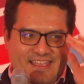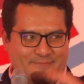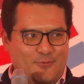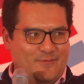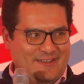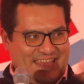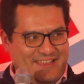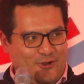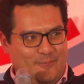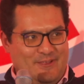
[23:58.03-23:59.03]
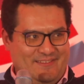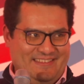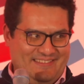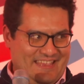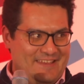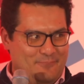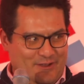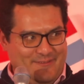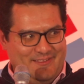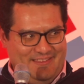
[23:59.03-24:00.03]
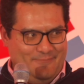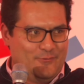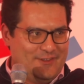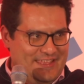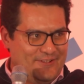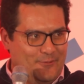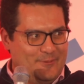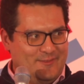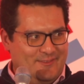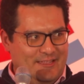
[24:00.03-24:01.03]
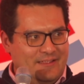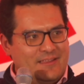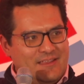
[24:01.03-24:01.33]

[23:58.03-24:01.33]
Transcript: more of an e-commerce, it's seen previously as more of an e-commerce thing.